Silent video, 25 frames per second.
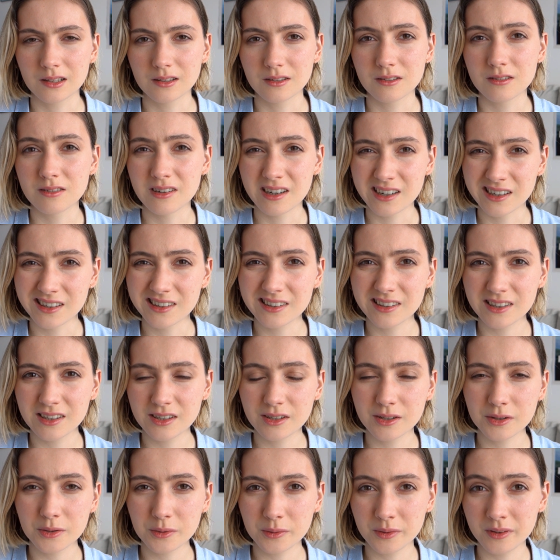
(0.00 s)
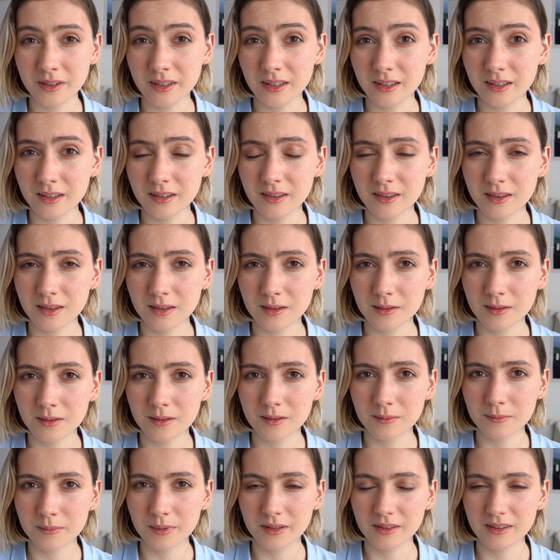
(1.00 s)
grinding your teeth,
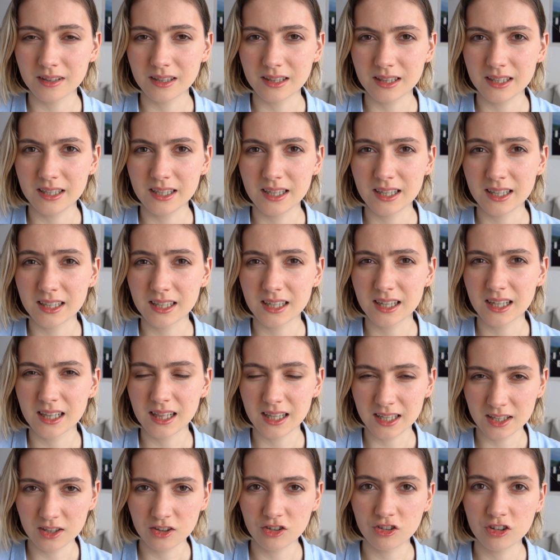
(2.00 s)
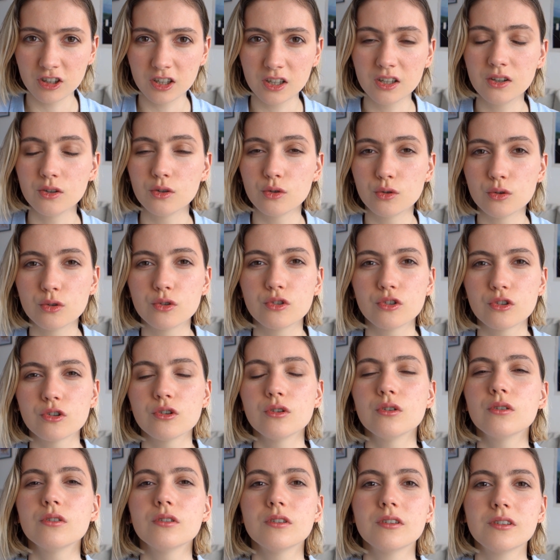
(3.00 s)
basically, and clenching your
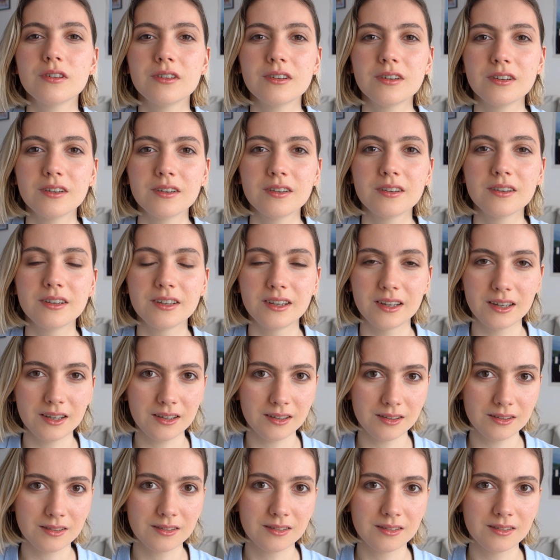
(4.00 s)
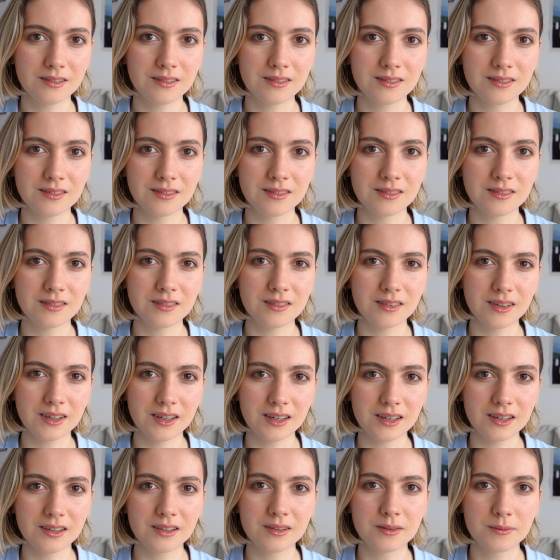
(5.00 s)
jaw, yeah?
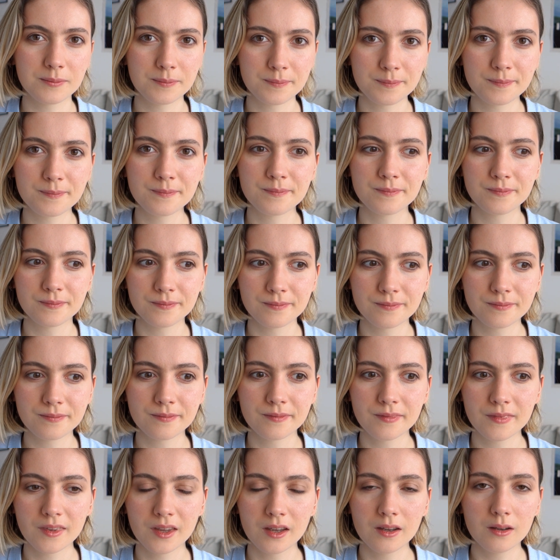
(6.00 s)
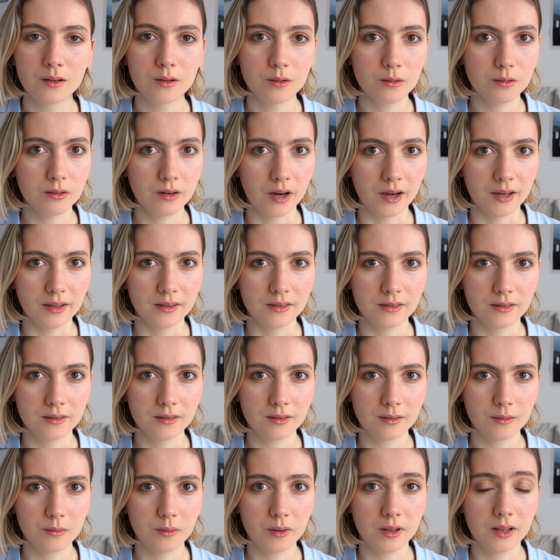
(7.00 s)
Okay. Alright,
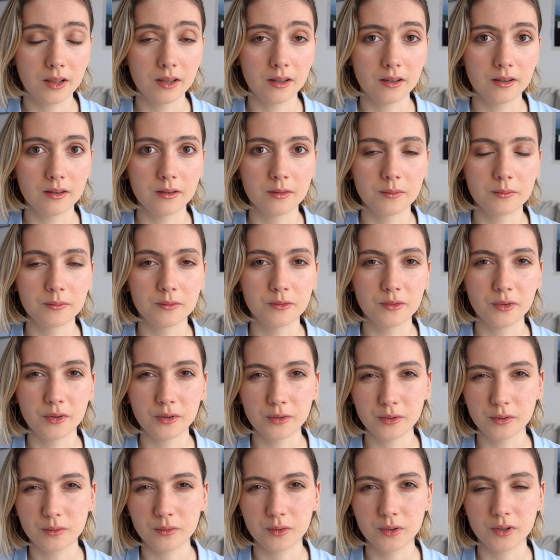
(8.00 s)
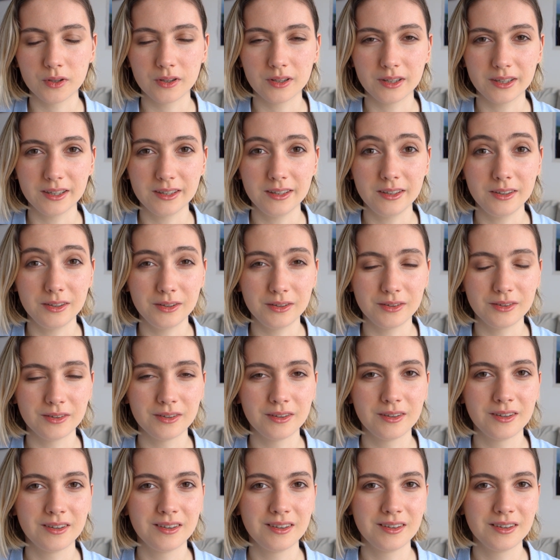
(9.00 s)
well, first of all, it is
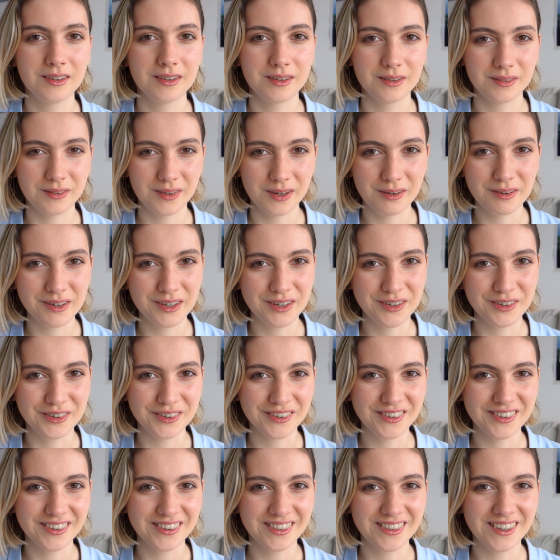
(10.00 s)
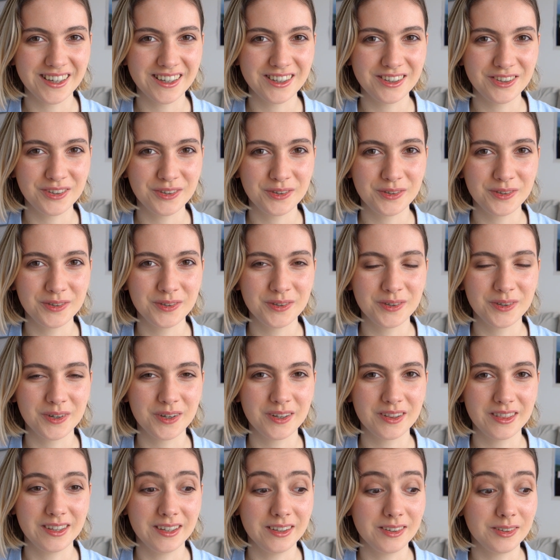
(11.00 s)
very good that you
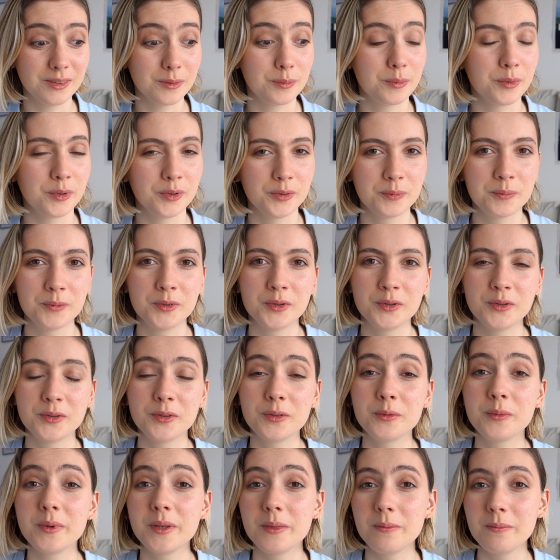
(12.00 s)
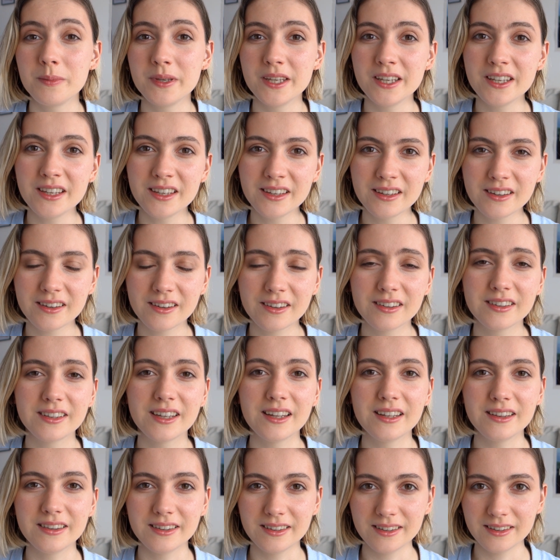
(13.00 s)
took this appointment with me, a
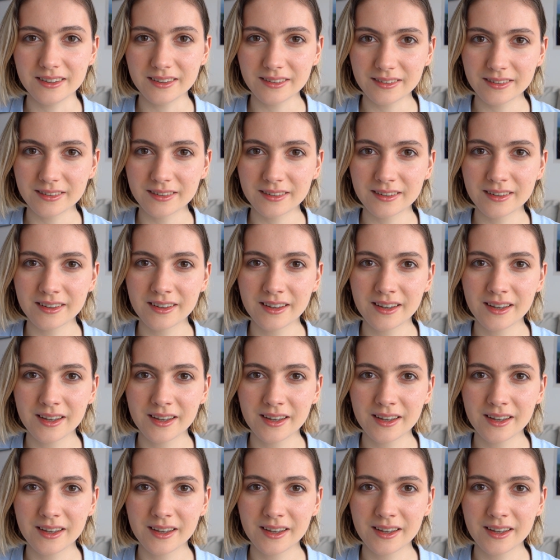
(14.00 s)
dentist,